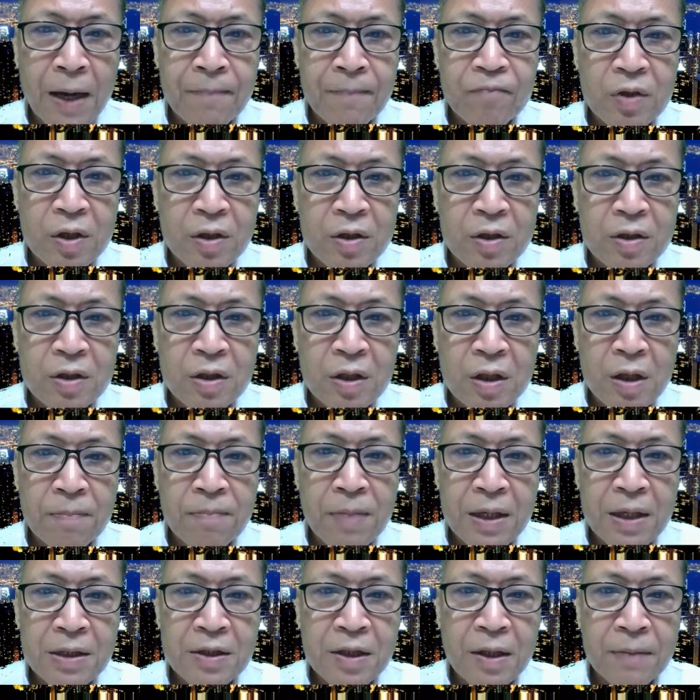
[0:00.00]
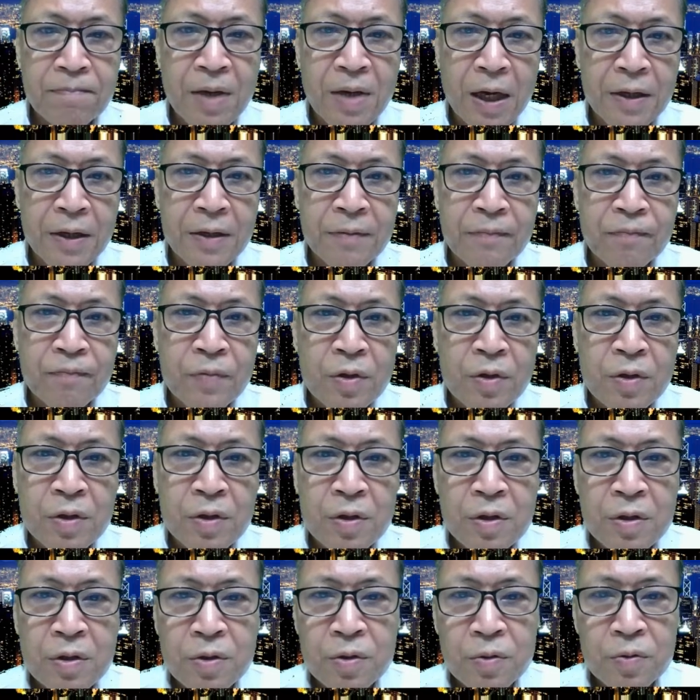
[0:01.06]
This is a plastic pipe,
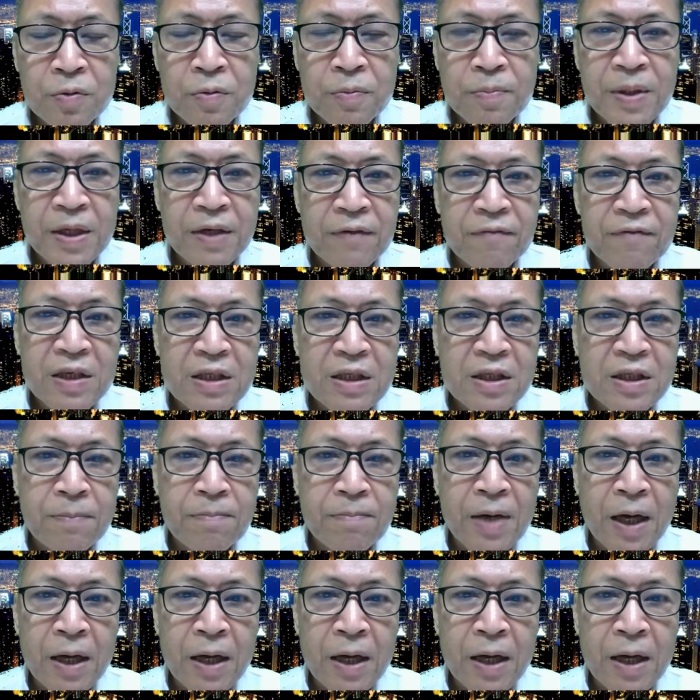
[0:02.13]
UPVC pipe,